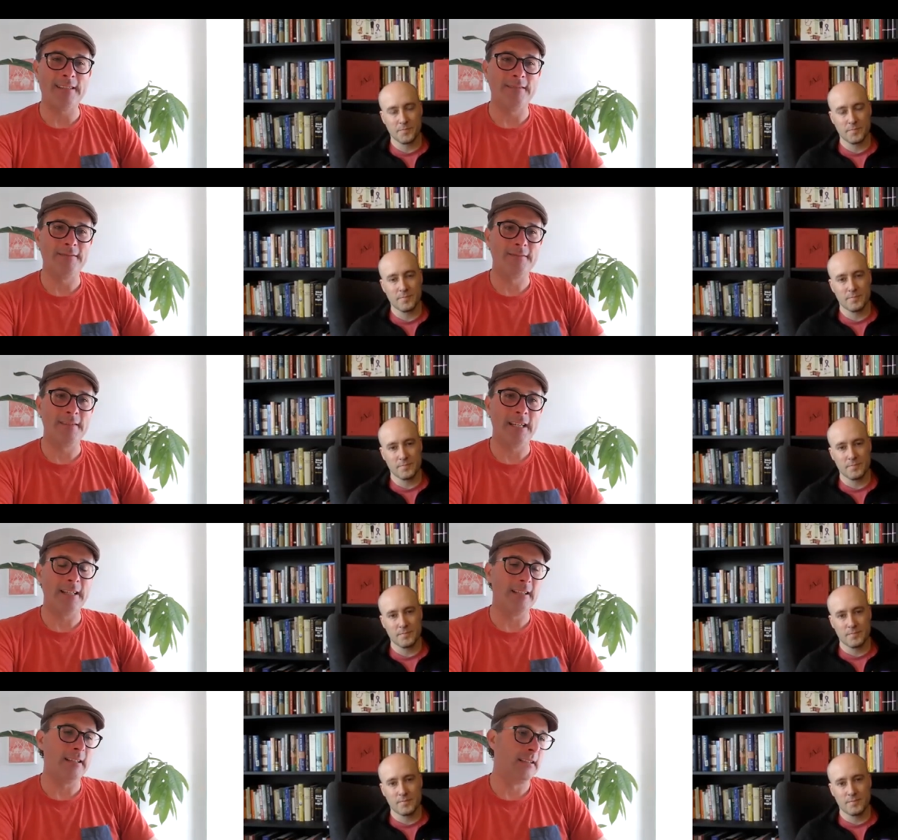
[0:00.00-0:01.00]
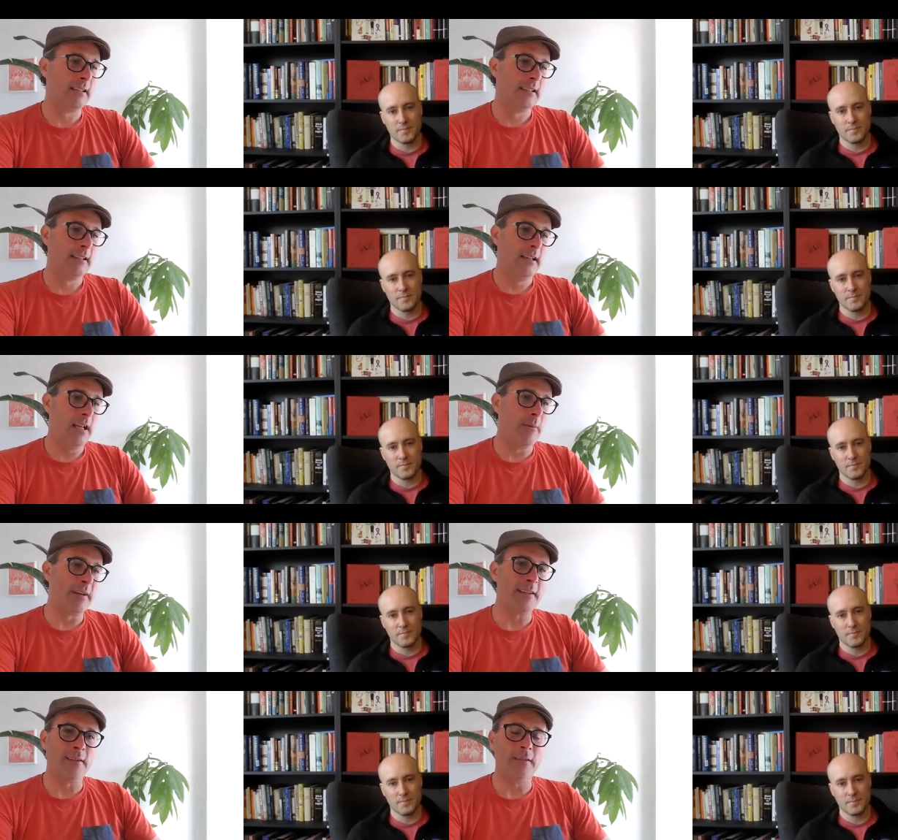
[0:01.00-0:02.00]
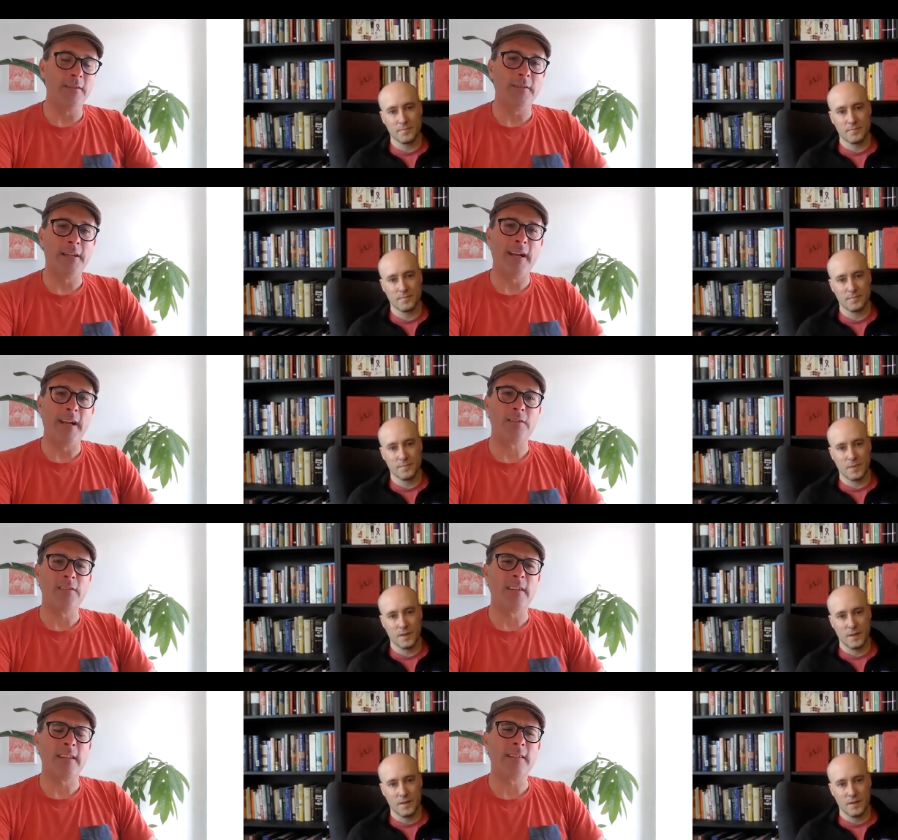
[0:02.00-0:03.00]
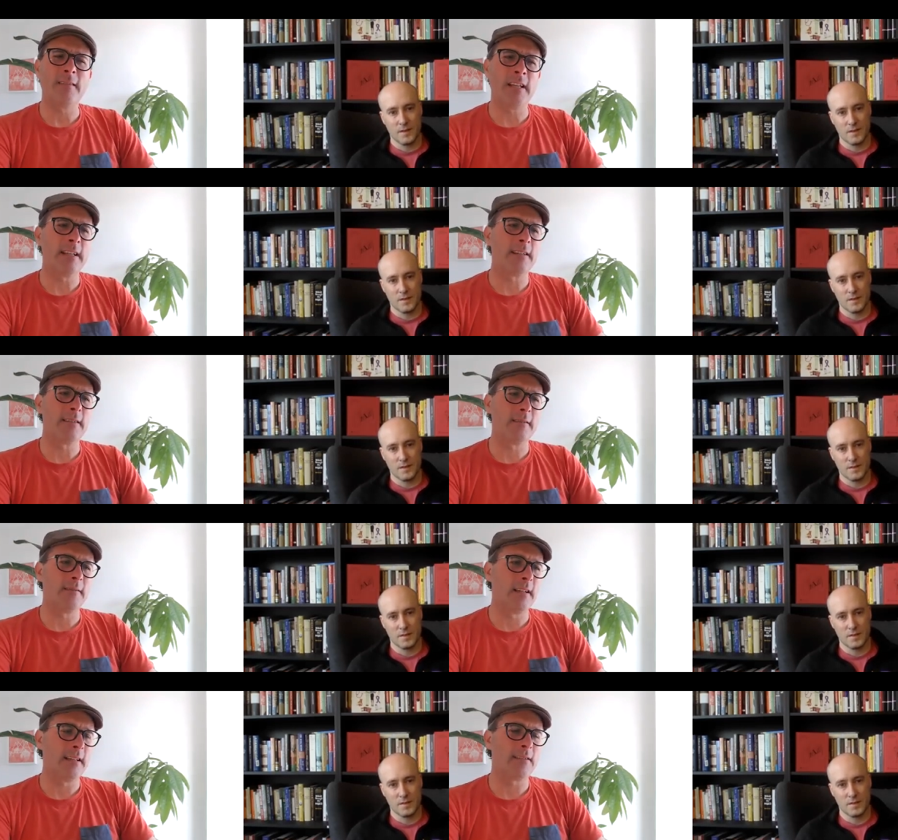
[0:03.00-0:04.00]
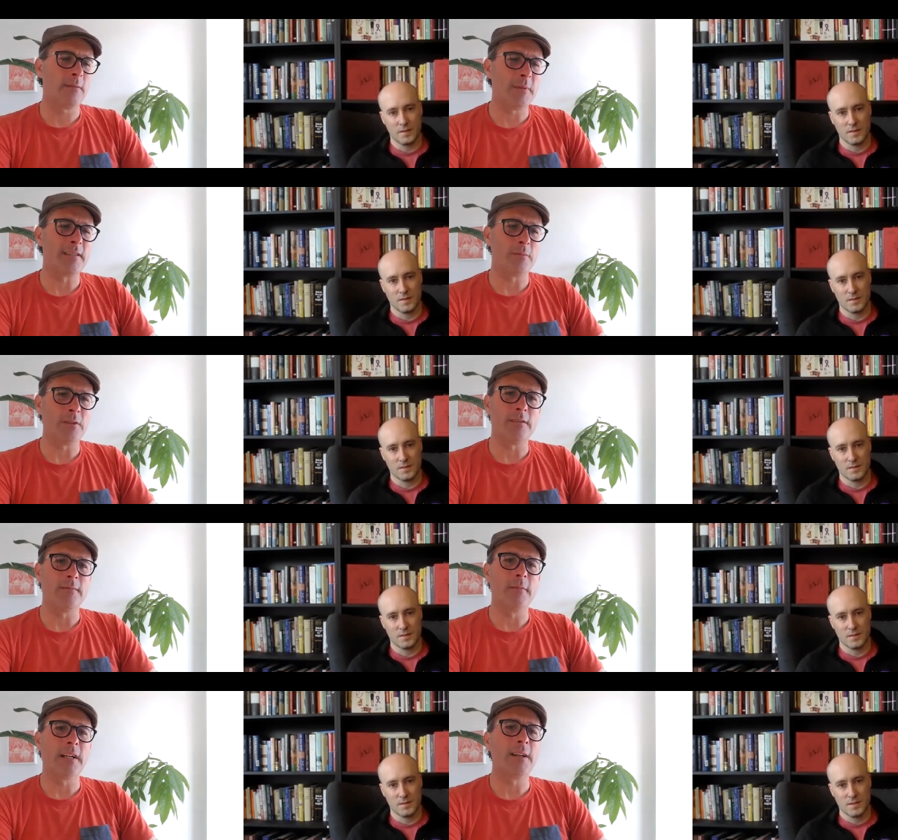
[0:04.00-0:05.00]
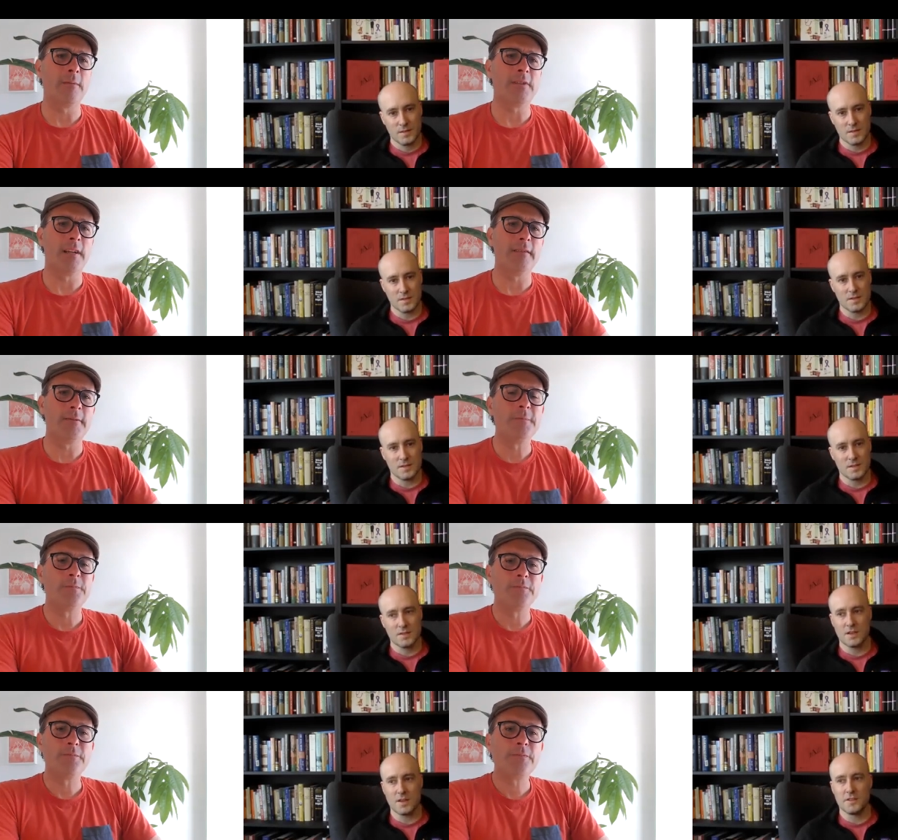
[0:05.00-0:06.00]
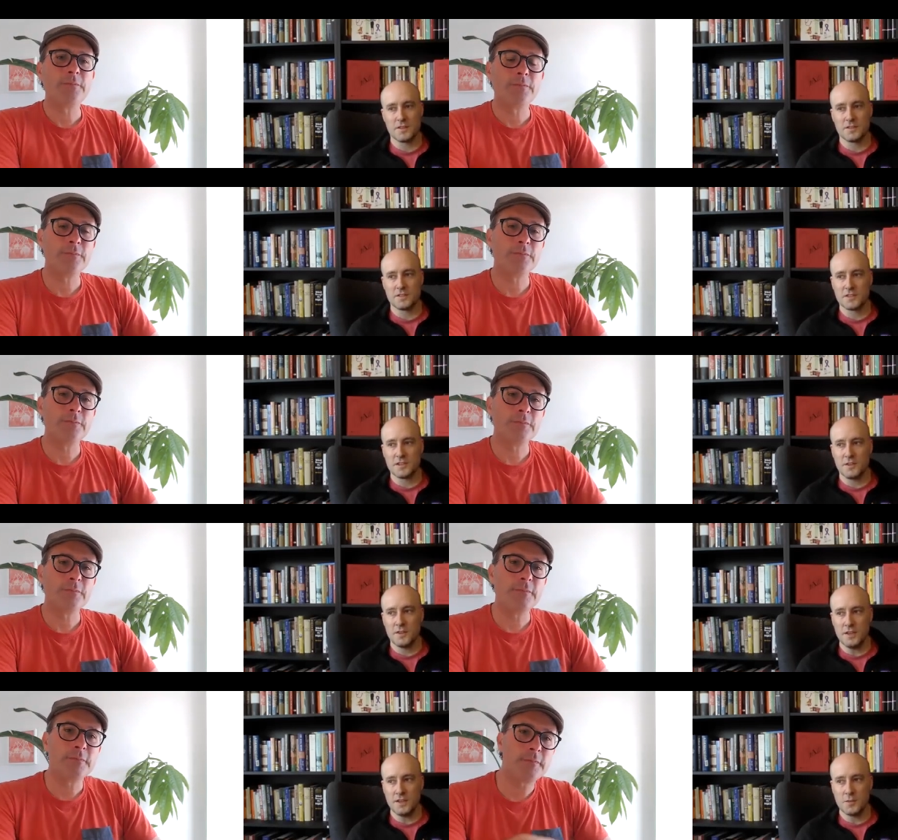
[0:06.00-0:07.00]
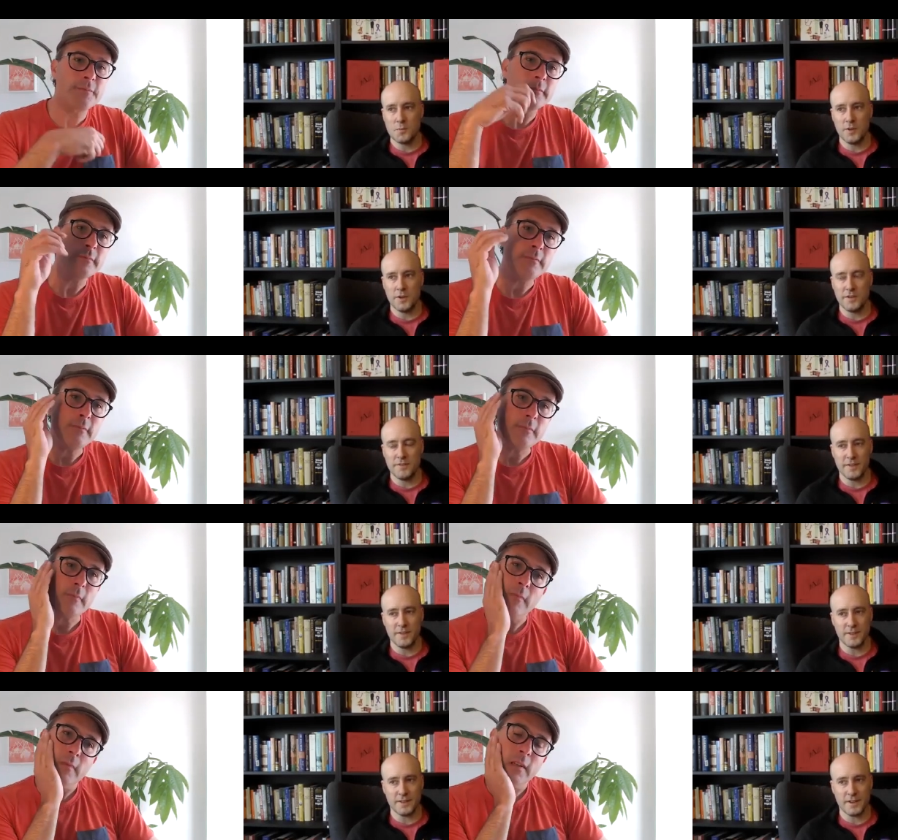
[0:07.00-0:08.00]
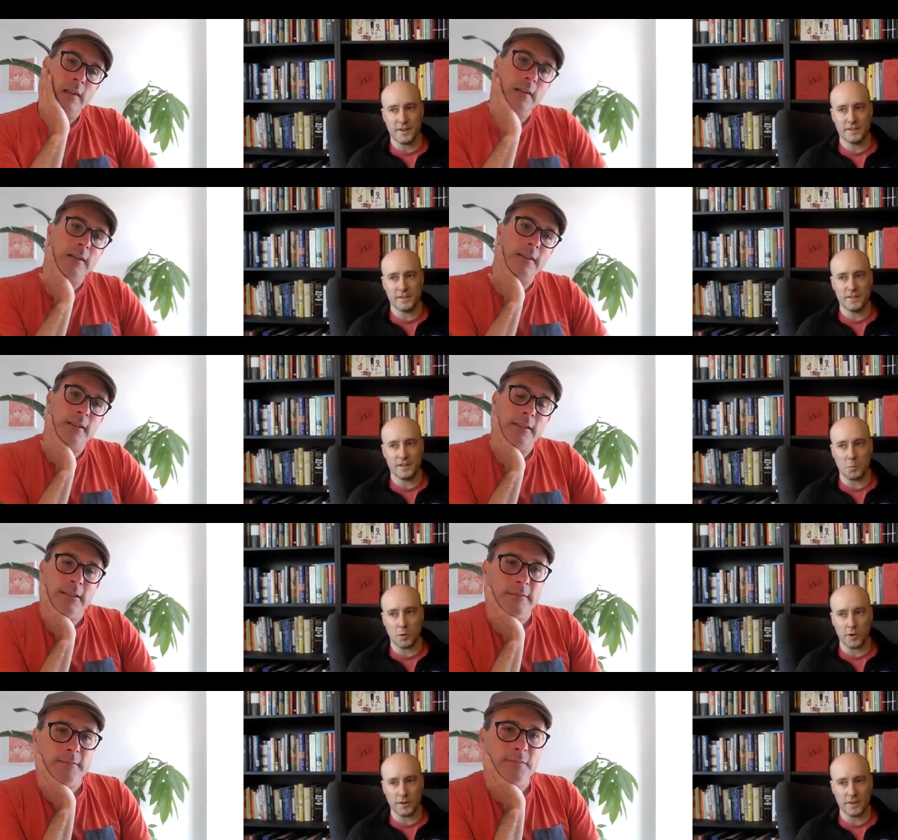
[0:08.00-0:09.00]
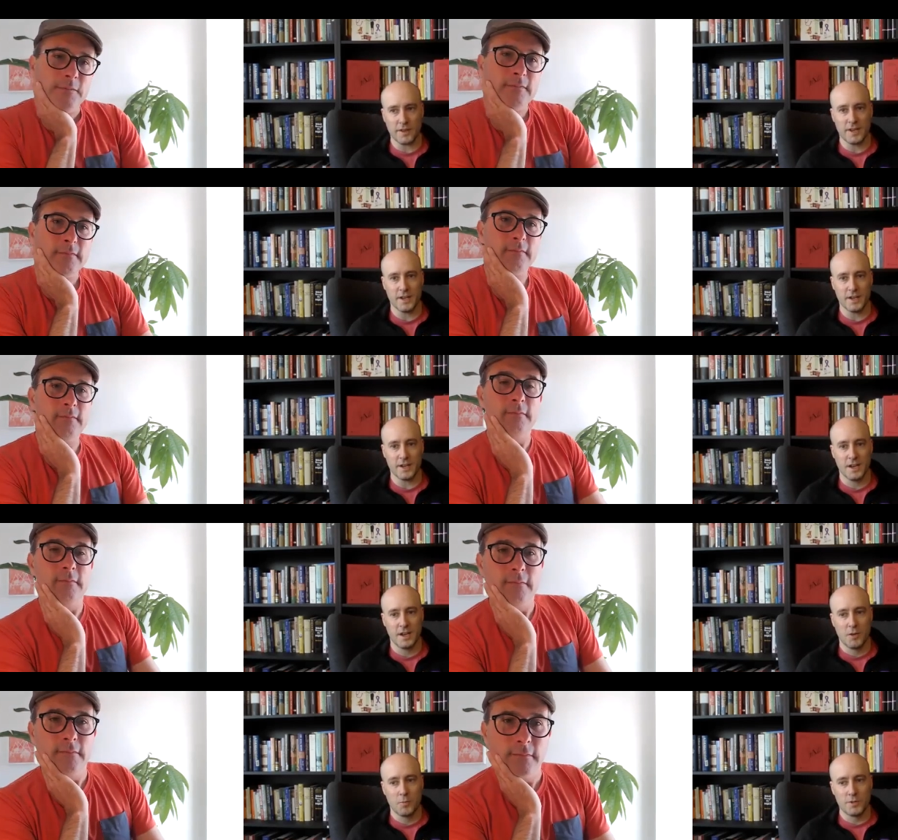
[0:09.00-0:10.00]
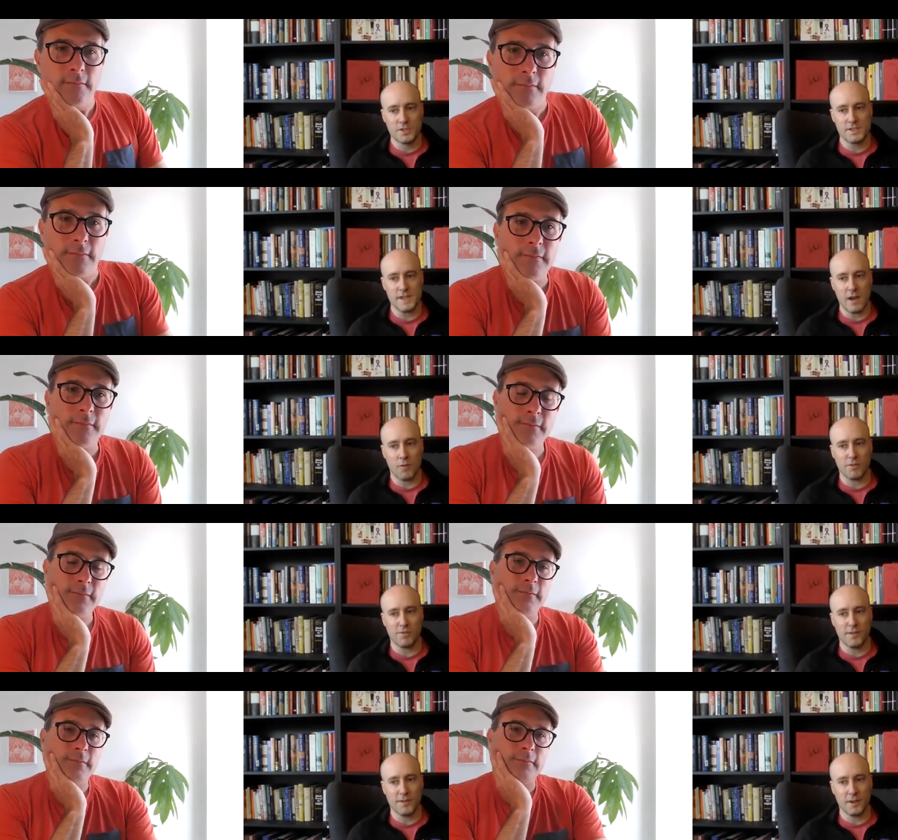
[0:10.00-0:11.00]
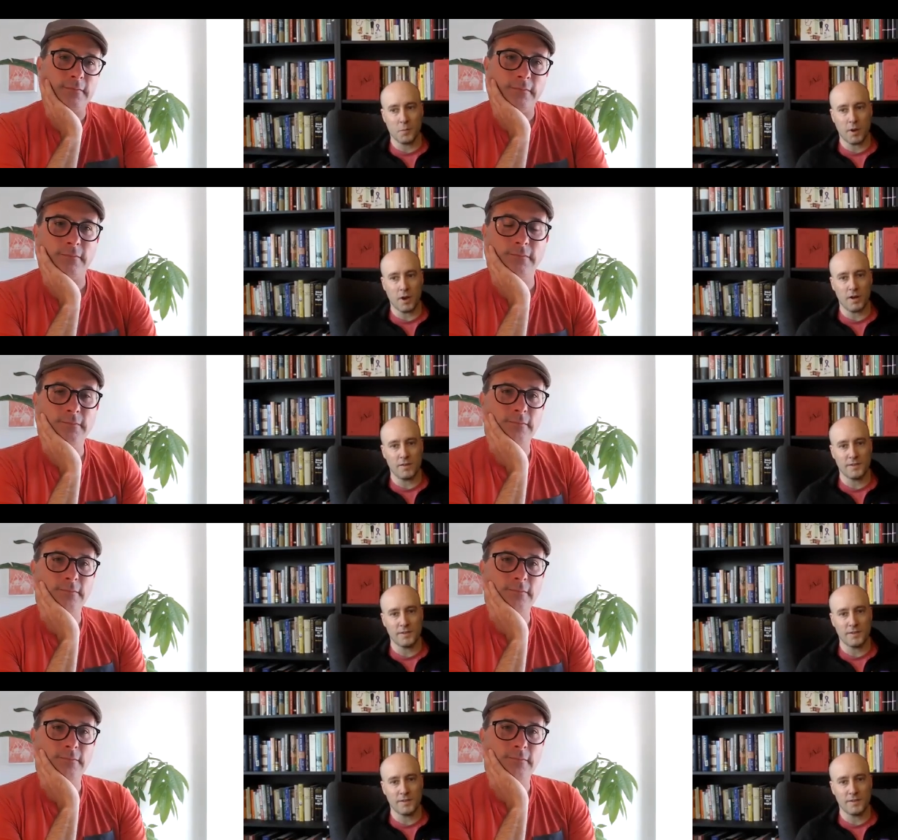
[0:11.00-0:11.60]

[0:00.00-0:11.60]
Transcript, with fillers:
Speaker 1: and uh, and we get the little interaction. So I think I think I think there'll be some good that comes out of it
Speaker 2: there's a unique community feeling that I see like percolating, which is now we're feeling a part of